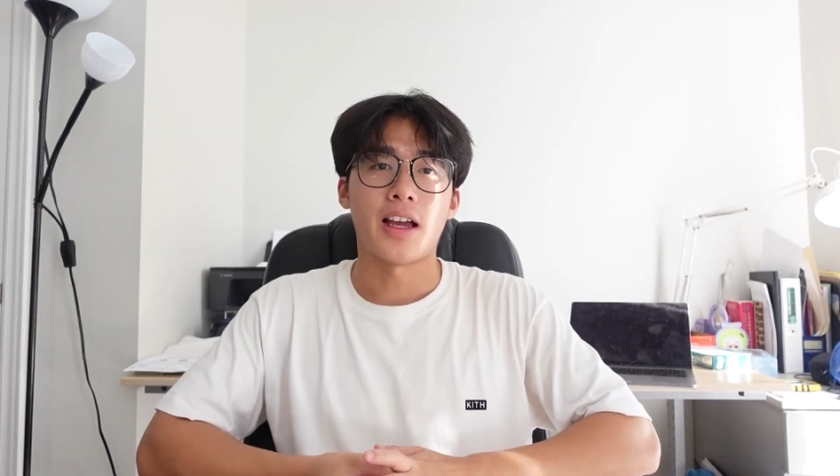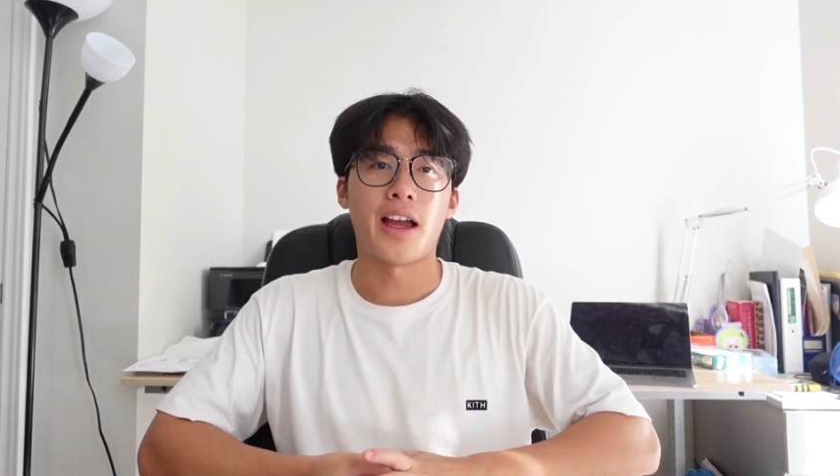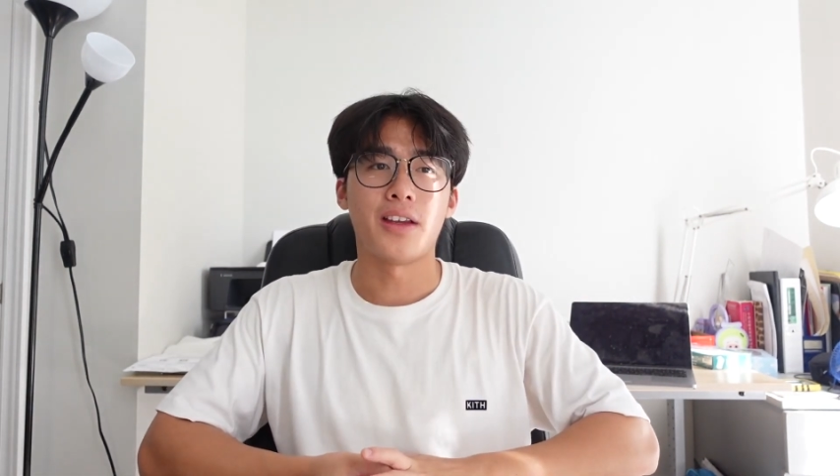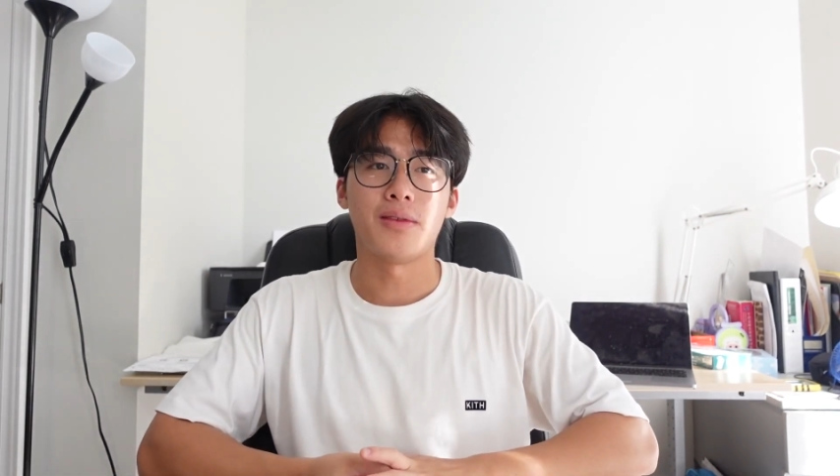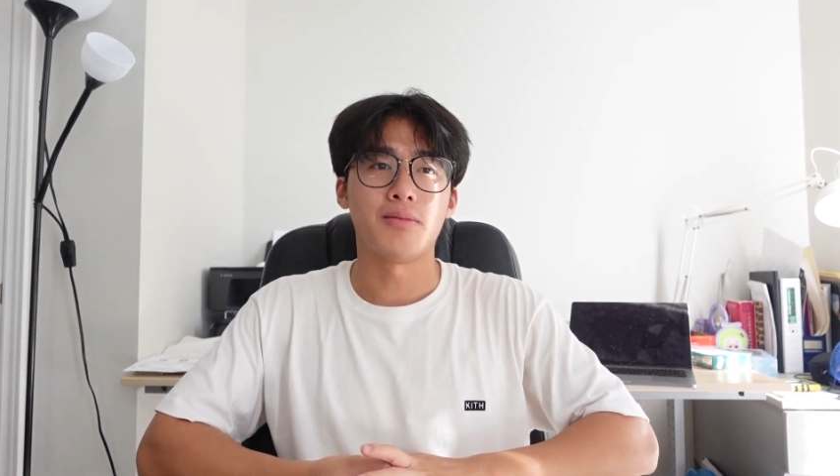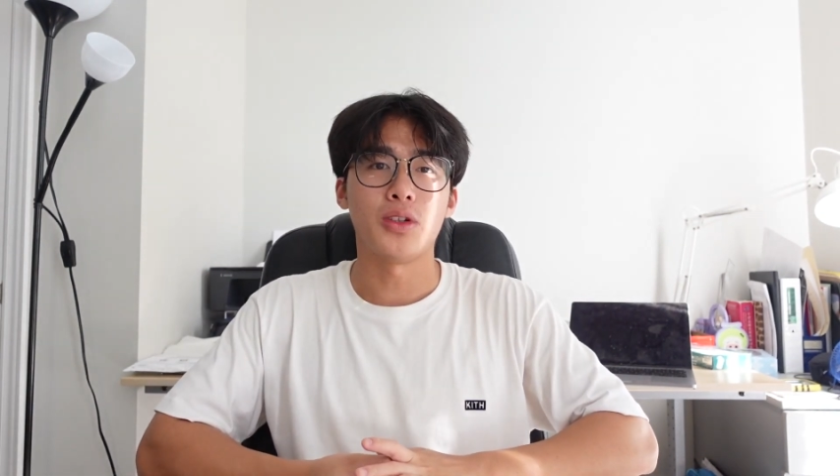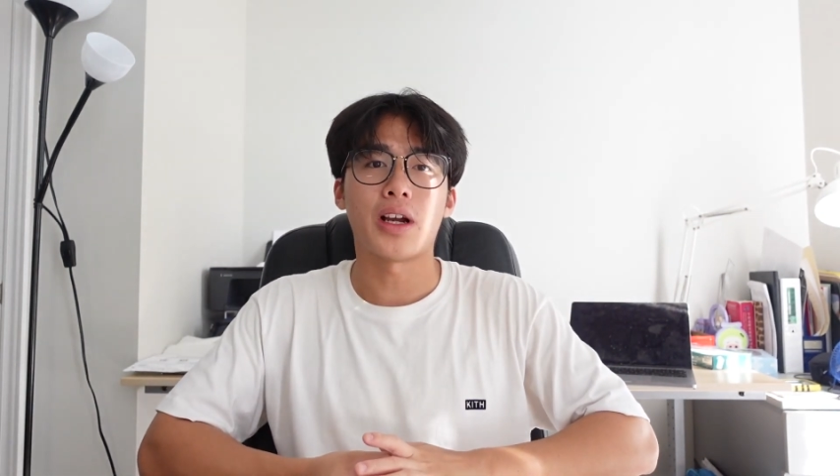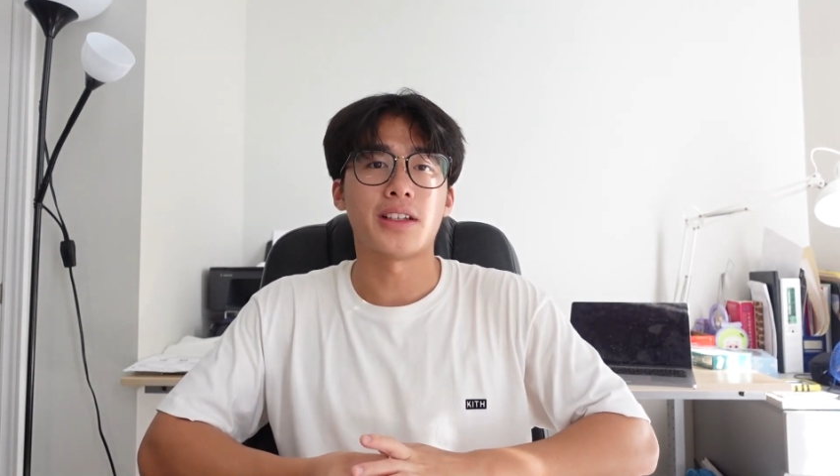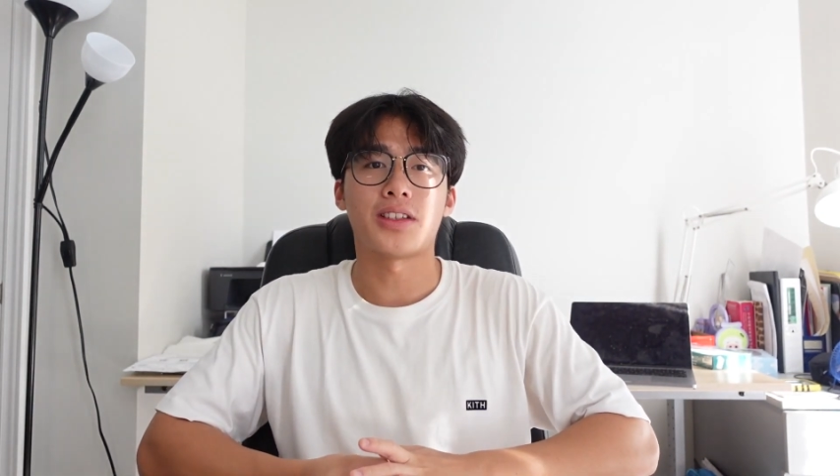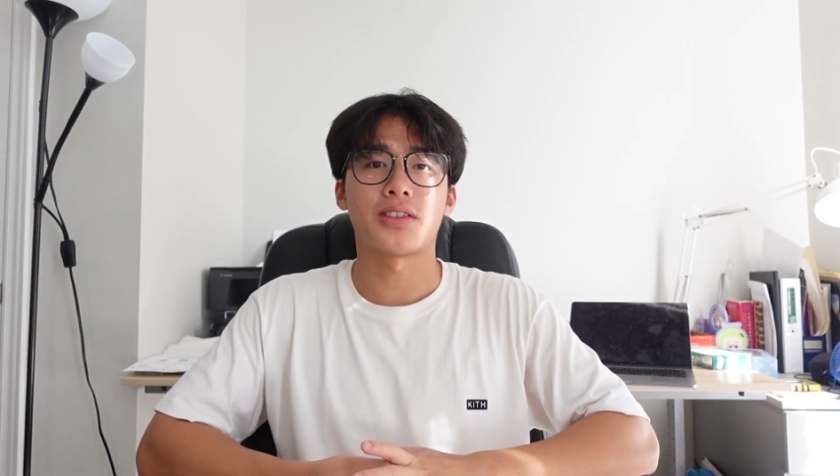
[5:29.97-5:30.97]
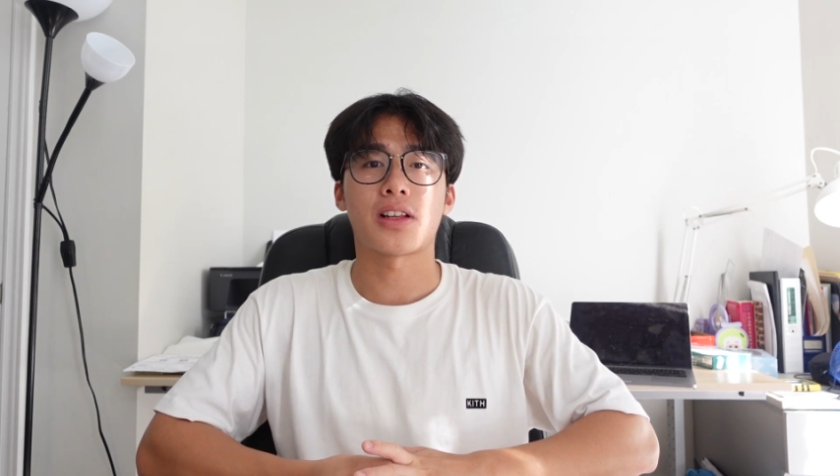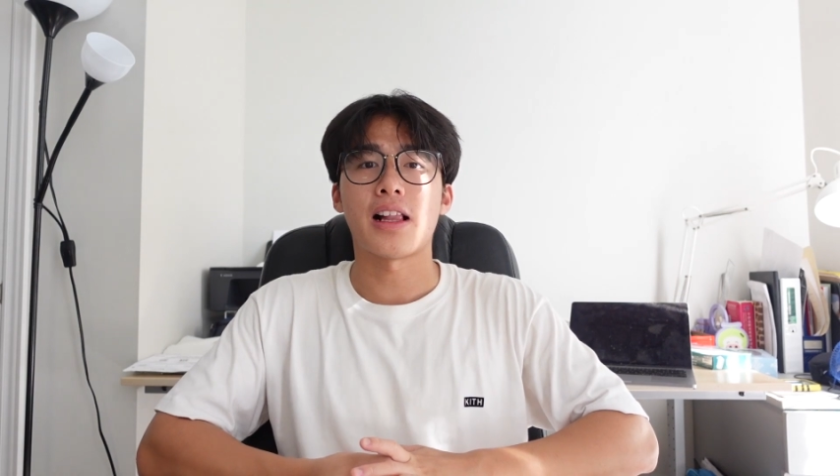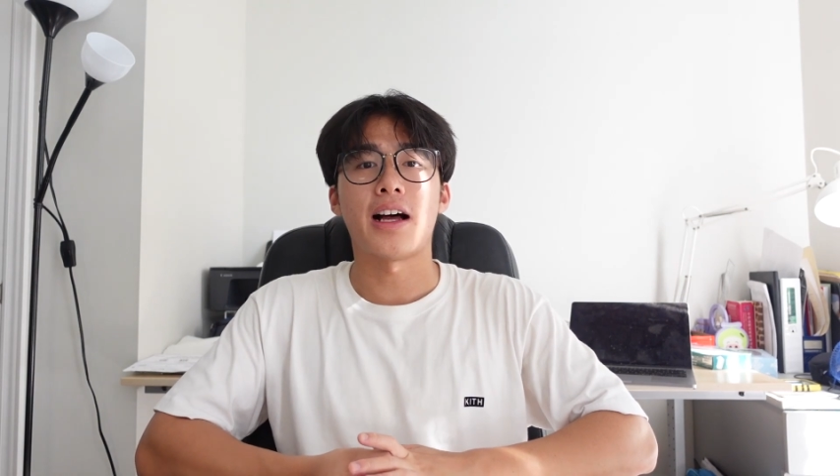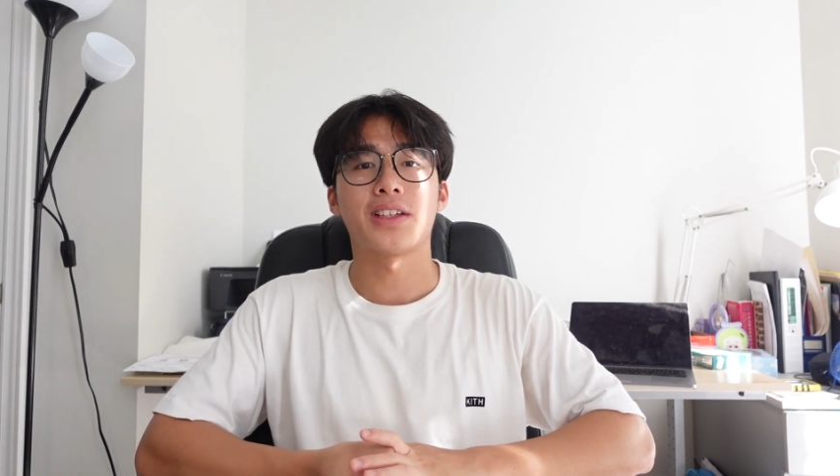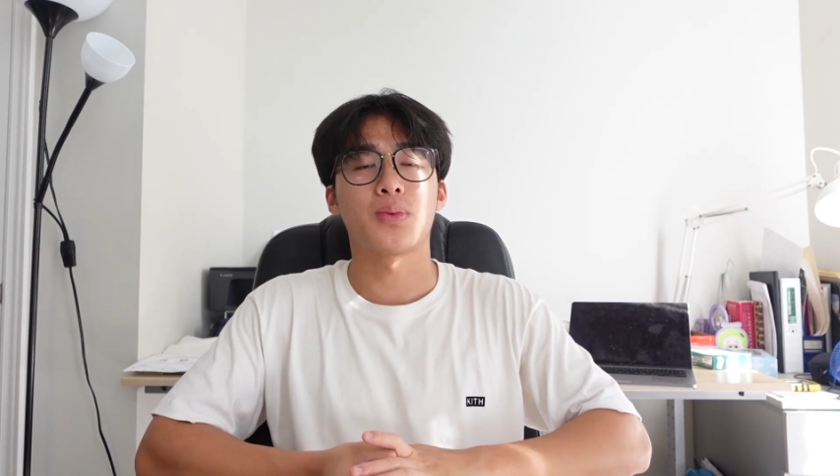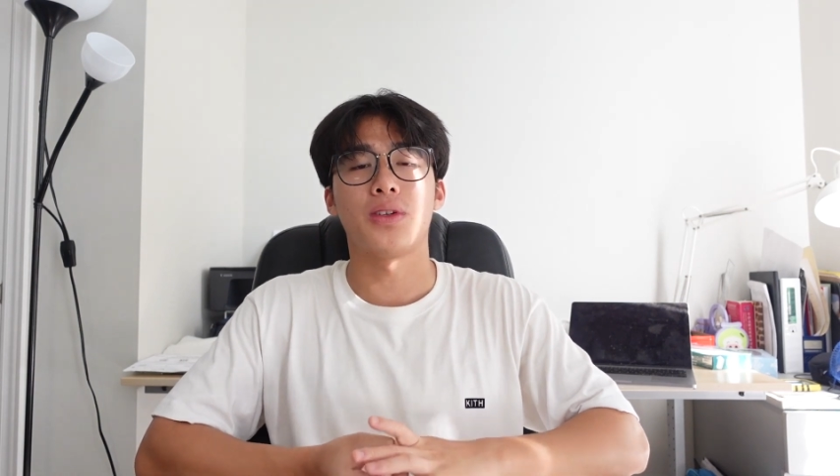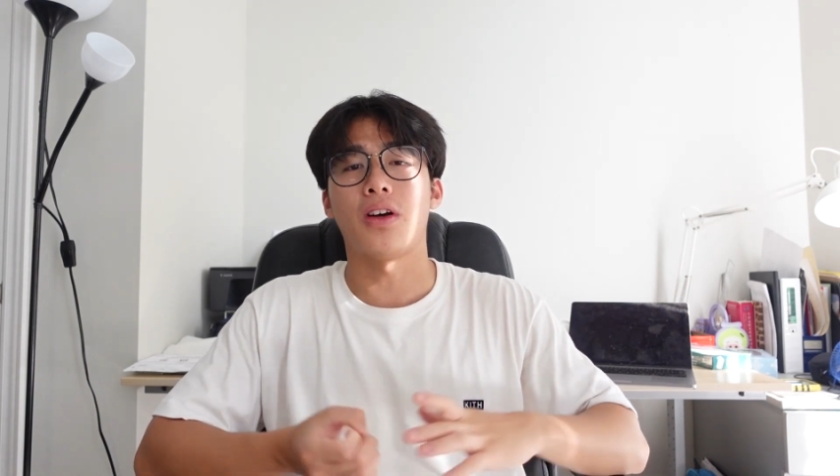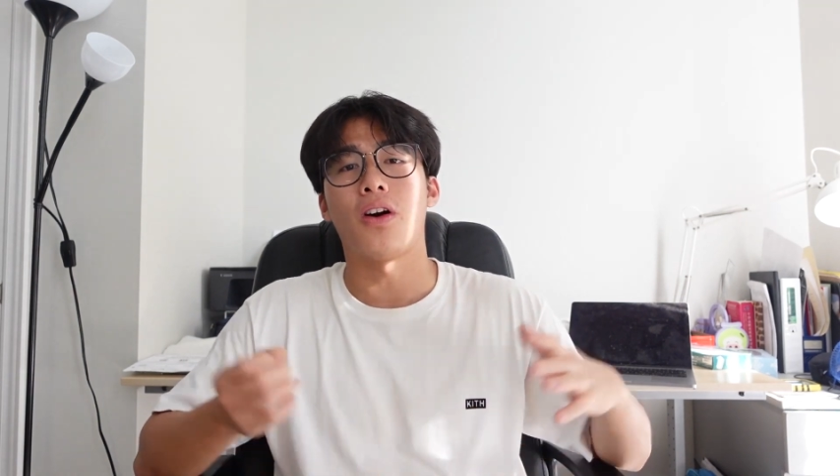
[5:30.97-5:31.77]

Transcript: And you guys as class would